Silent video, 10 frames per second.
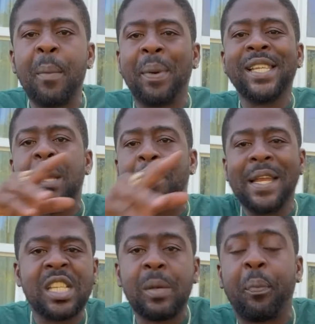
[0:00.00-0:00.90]
place a
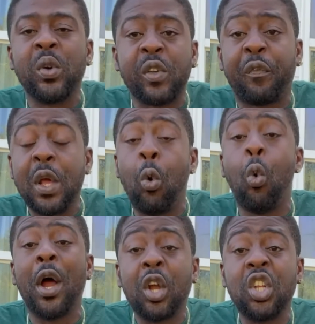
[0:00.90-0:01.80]
picnic supposed to feel
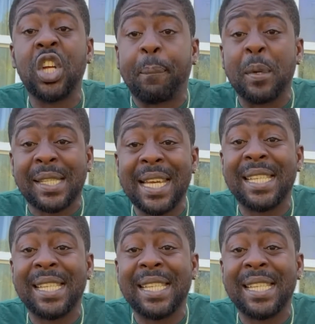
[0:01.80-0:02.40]
100%